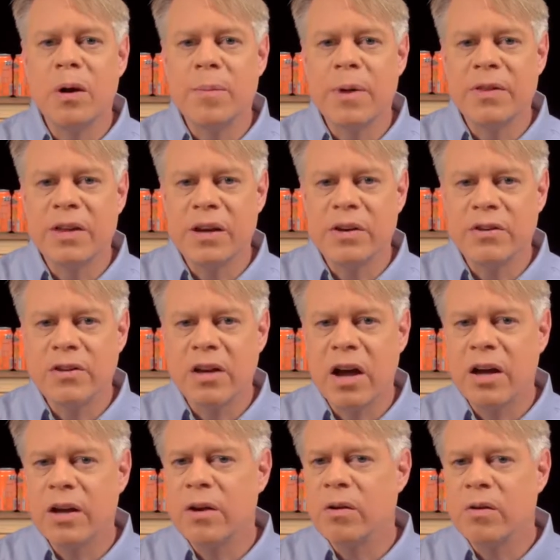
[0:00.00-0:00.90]
about the
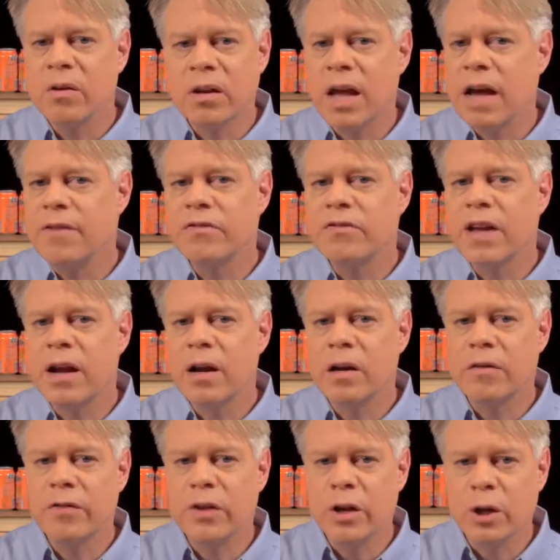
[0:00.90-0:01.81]
entire life
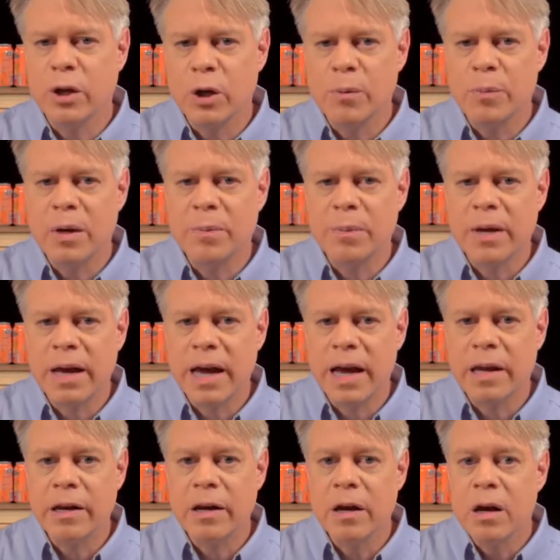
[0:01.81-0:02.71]
cycle of the aluminum
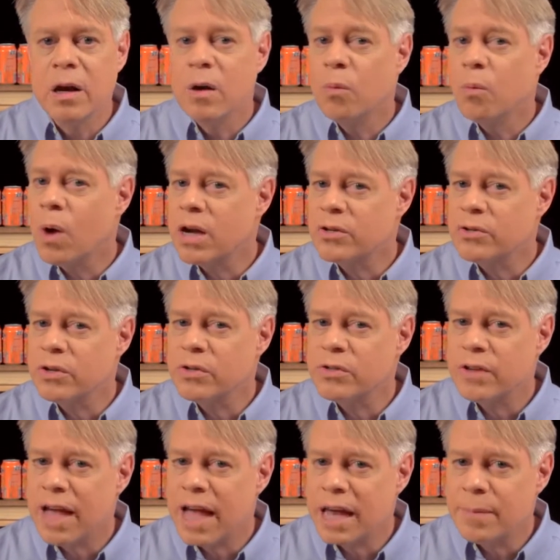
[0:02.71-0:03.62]
can, watch
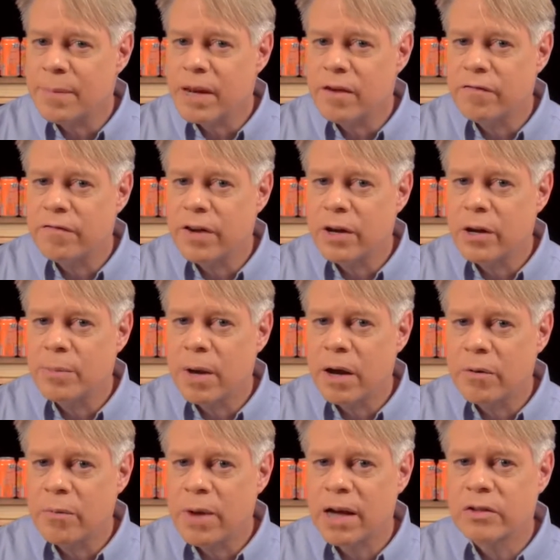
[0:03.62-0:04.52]
this animated video
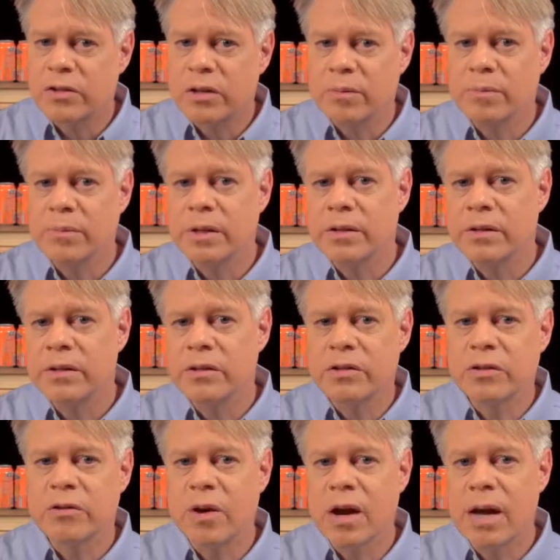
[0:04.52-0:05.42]
by Rexam that
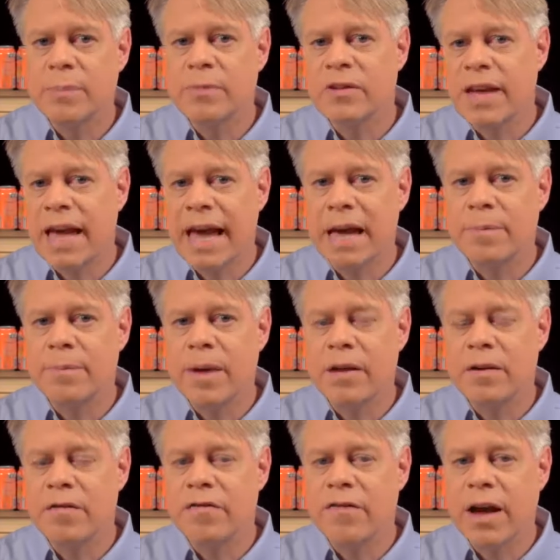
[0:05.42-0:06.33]
describes can
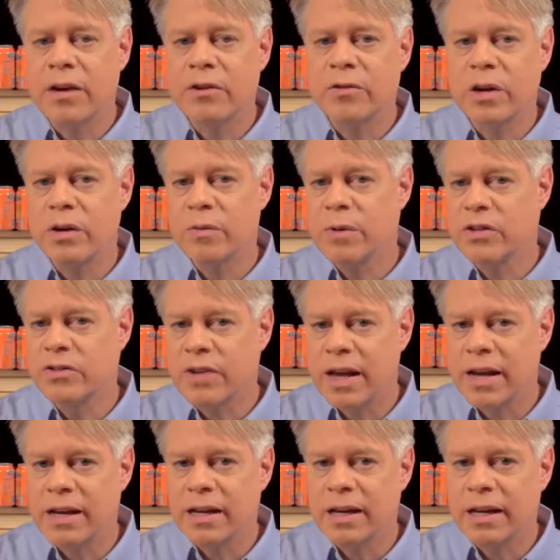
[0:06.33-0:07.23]
manufacturing and
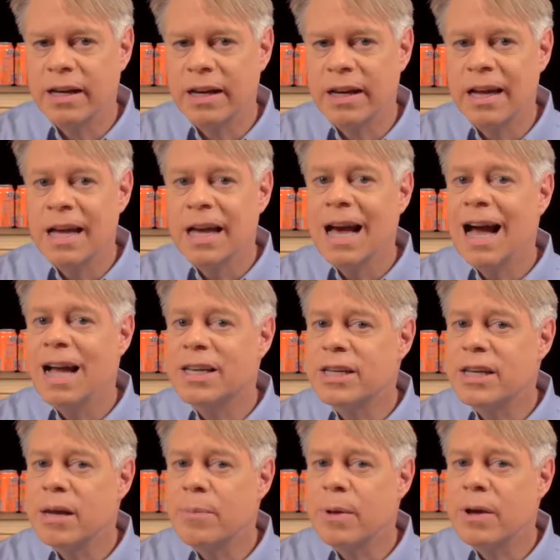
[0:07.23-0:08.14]
recycling. A
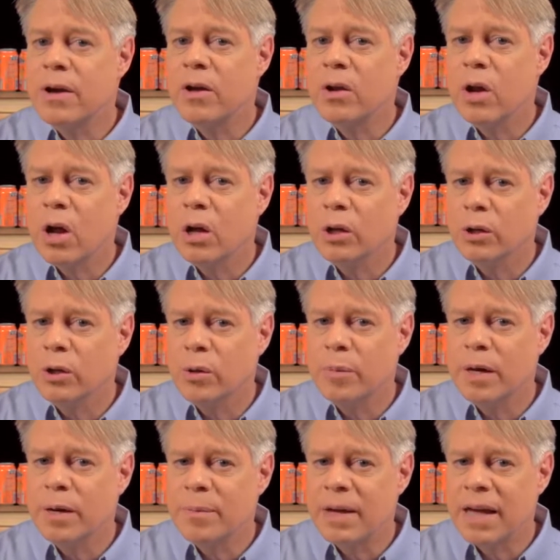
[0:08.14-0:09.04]
typical
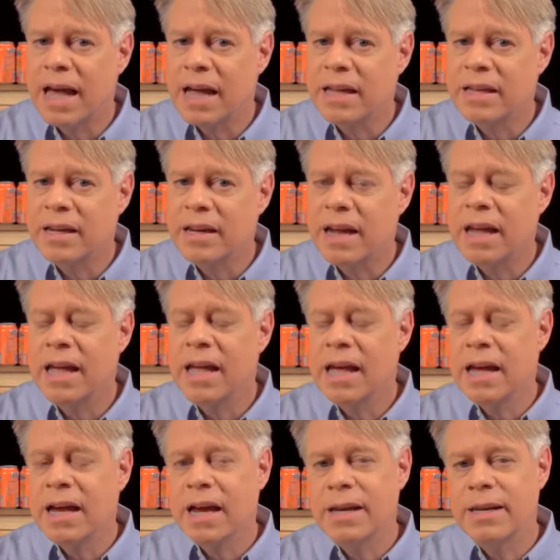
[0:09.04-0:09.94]
aluminum can today
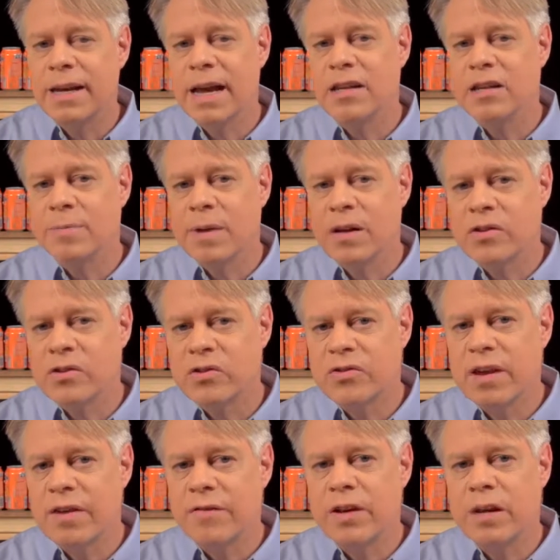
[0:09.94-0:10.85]
contains about
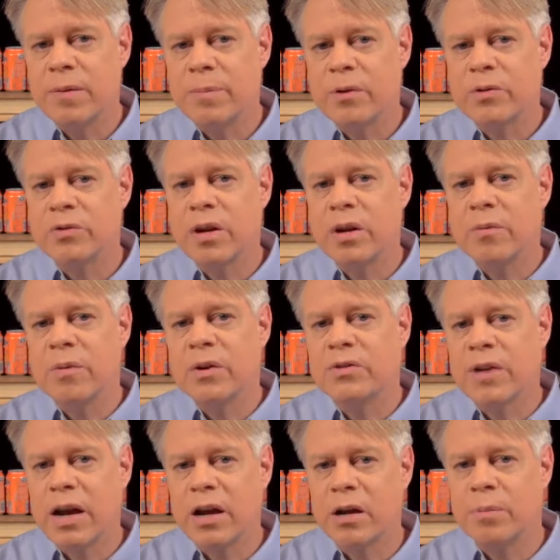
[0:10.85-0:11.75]
70%
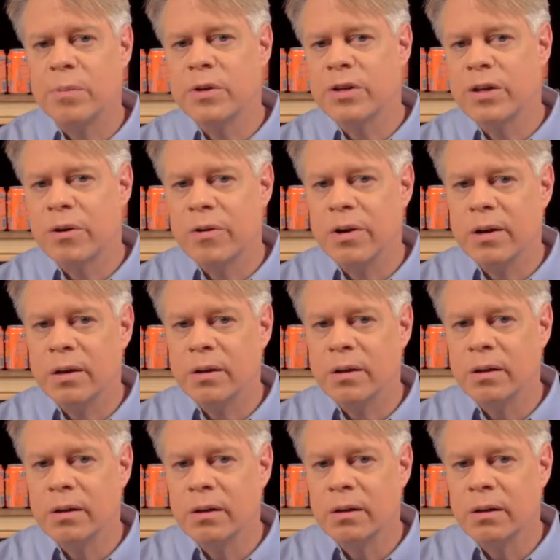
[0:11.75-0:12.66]
recycled material.